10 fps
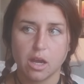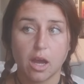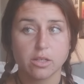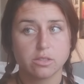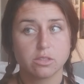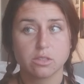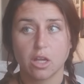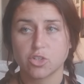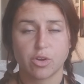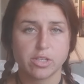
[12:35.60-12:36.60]
a
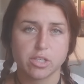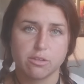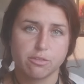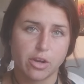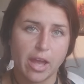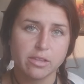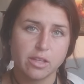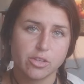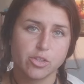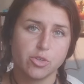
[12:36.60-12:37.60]
trusted friend
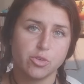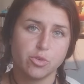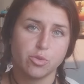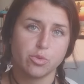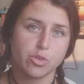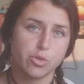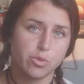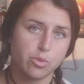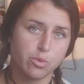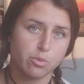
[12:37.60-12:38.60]
that
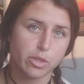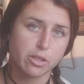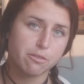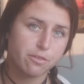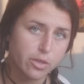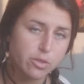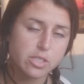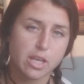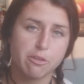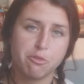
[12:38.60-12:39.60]
you really feel
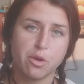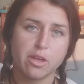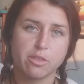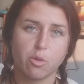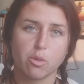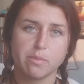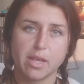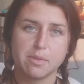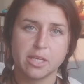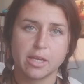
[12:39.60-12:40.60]
safe with, or
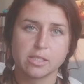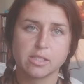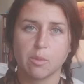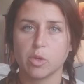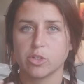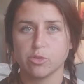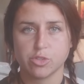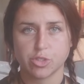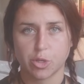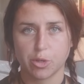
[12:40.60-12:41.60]
maybe it's someone who
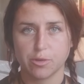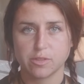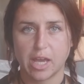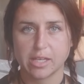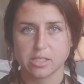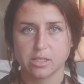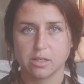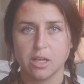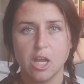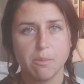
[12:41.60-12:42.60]
served as
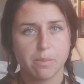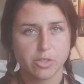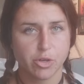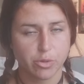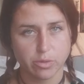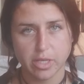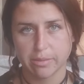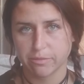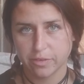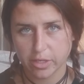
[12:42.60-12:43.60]
a maternal
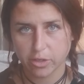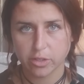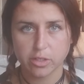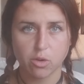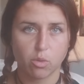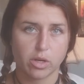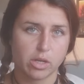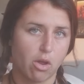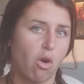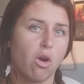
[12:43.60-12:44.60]
type figure, or
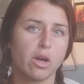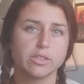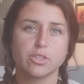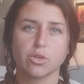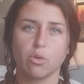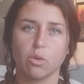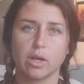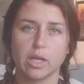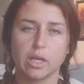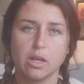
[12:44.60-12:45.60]
an aunt,
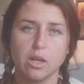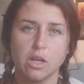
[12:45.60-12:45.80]
or